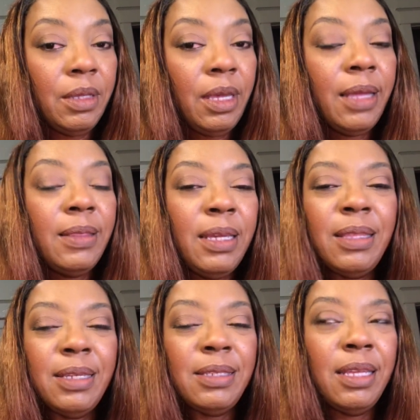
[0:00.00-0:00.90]
I think
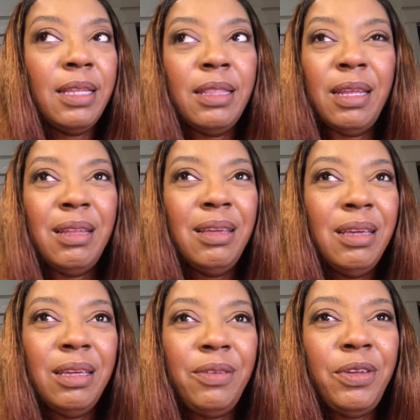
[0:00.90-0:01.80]
they said that
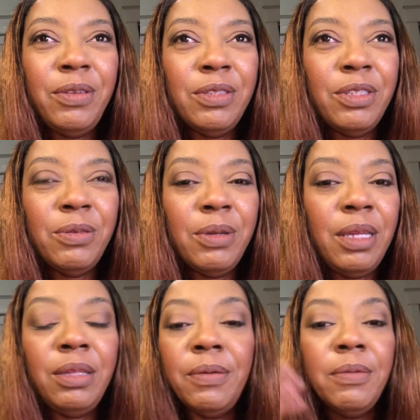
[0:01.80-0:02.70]
if you use a
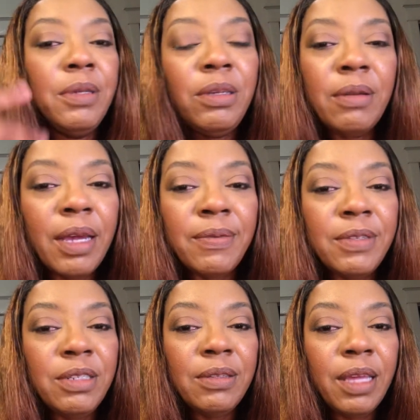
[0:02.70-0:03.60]
20, well, you don't have to
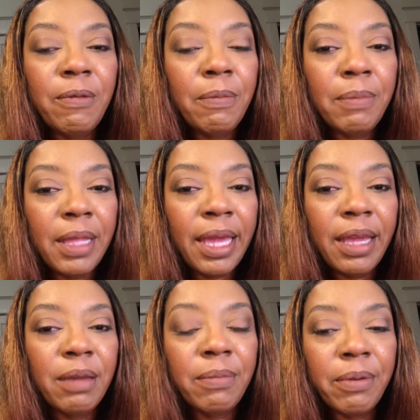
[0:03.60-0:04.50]
do that with
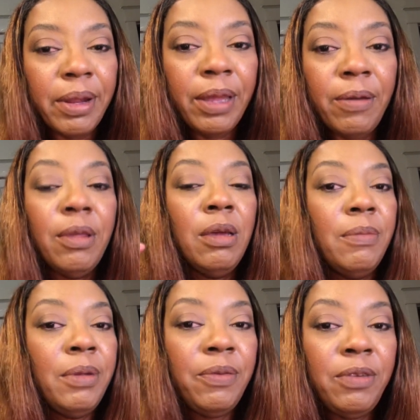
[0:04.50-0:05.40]
black and brown,
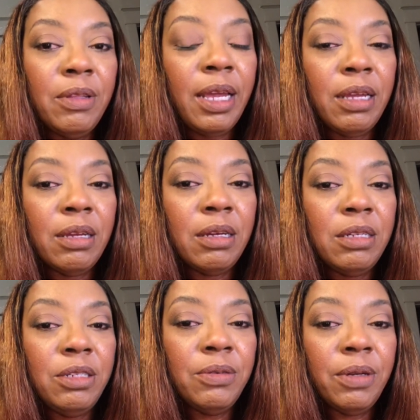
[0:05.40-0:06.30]
but if you're like
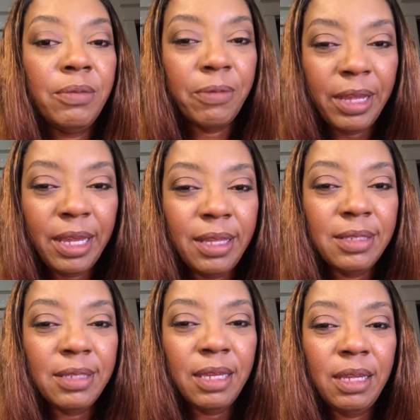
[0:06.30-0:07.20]
doing
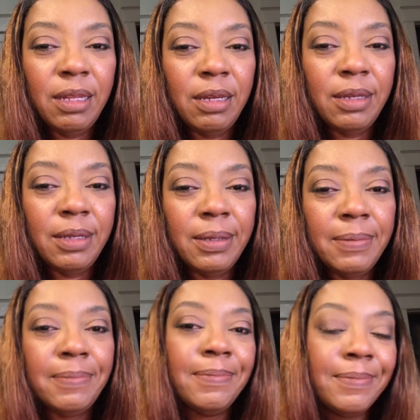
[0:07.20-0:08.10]
reds
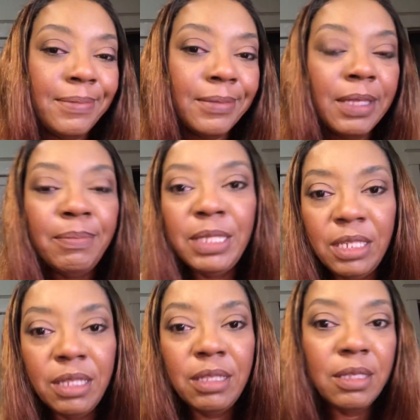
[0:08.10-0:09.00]
and
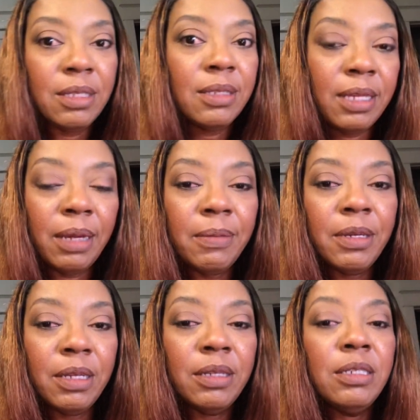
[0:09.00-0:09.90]
magentas type
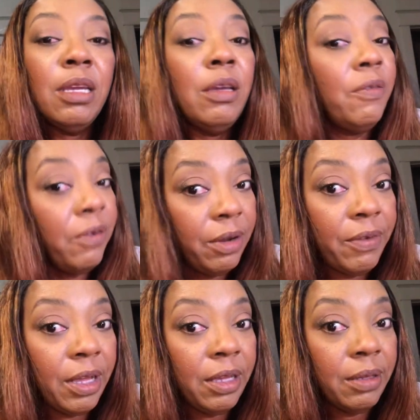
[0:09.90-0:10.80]
colors, 40
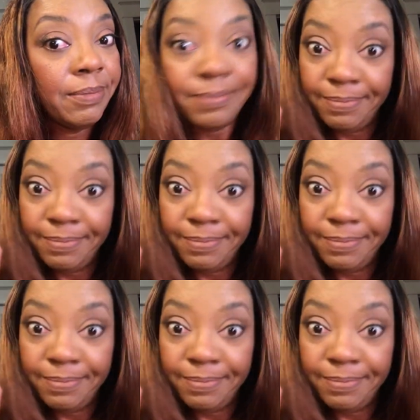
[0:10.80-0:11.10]
volume.